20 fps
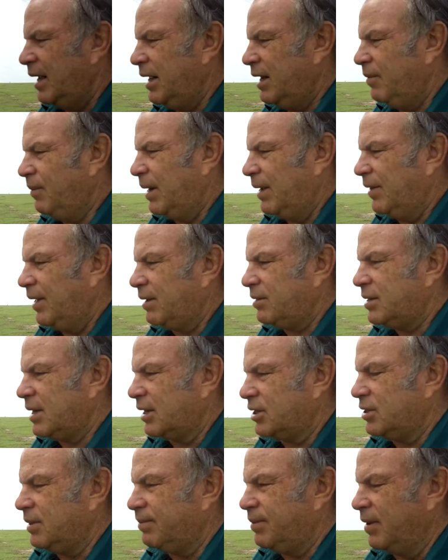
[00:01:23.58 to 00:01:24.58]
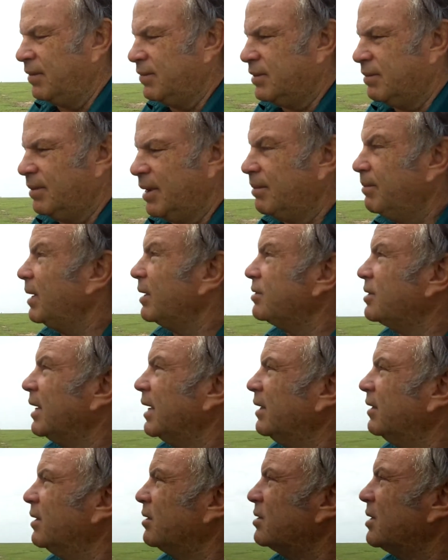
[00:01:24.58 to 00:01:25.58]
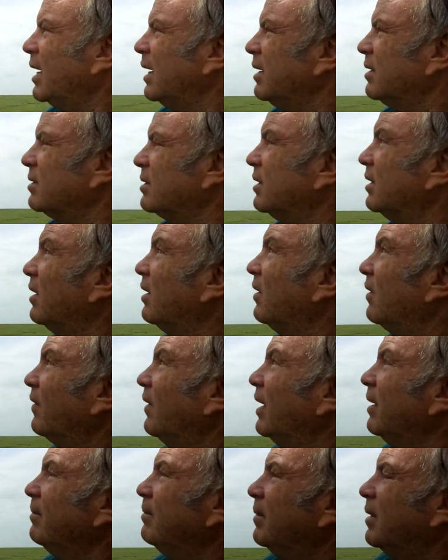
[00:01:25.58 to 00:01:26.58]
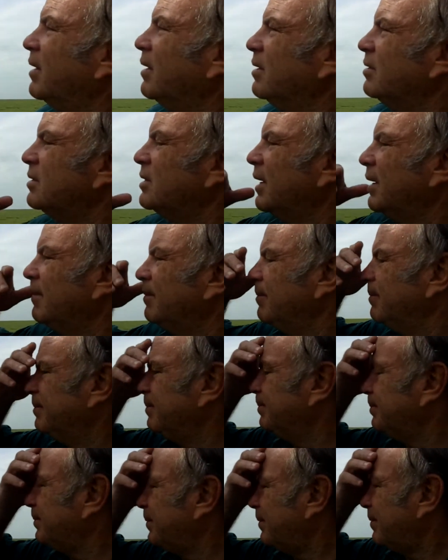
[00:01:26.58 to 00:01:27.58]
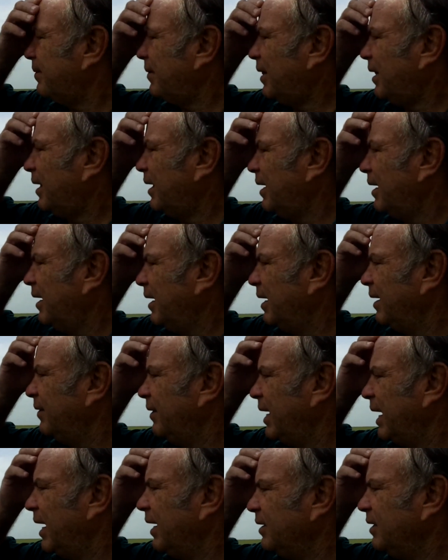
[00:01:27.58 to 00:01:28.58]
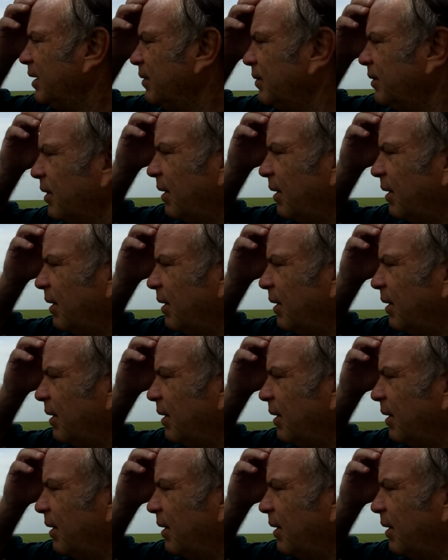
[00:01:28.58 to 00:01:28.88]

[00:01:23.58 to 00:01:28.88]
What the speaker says: Anyway, that's actually proved to be a blessing in disguise in the long run, because the idea